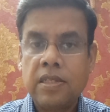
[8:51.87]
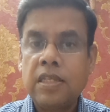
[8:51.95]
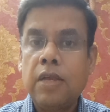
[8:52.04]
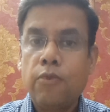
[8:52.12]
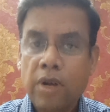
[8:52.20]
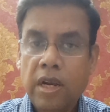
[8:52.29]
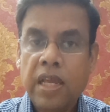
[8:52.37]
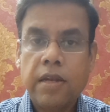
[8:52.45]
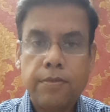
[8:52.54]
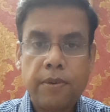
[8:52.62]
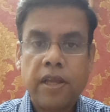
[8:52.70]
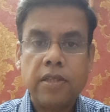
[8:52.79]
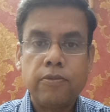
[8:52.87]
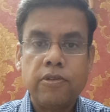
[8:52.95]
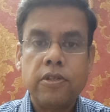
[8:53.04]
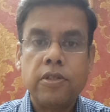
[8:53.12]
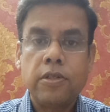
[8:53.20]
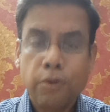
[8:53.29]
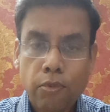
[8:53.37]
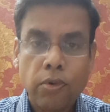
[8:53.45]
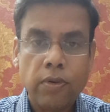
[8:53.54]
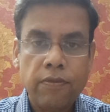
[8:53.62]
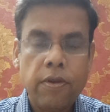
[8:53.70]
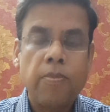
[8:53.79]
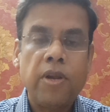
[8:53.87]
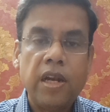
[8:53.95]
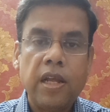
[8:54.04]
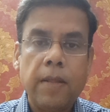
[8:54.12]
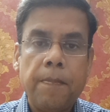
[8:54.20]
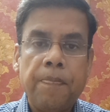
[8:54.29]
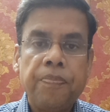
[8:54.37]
it's the only enterprise which is known from India,